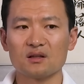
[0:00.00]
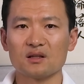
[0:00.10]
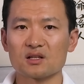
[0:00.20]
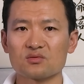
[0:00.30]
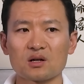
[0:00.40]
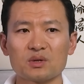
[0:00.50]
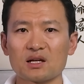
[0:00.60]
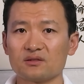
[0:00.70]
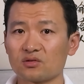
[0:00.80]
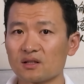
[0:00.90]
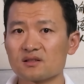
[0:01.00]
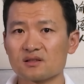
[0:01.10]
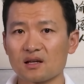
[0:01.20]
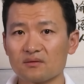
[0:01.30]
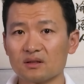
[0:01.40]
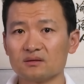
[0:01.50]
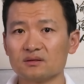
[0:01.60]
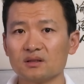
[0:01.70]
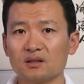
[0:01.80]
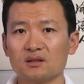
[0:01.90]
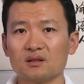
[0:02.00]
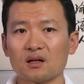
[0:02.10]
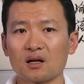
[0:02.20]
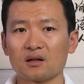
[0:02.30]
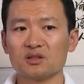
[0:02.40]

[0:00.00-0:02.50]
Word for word: That's why we have 27 uh,